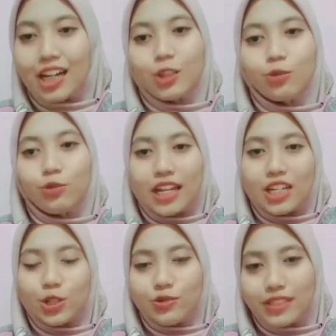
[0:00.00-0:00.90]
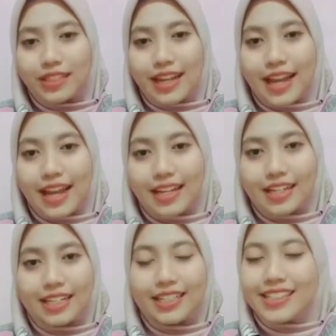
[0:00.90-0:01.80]
to ensure that
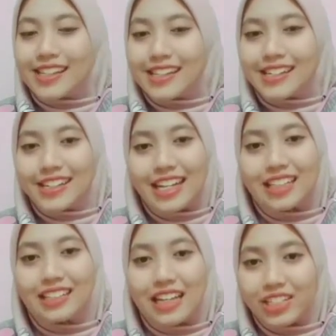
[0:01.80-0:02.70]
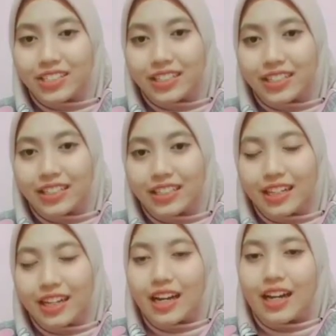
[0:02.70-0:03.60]
the learning session
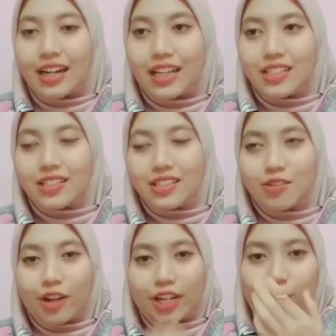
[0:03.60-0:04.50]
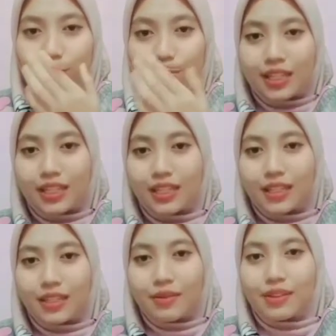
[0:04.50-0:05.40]
is going to
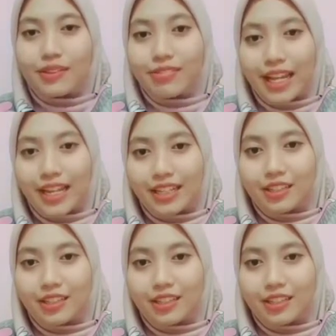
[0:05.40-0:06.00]
be great.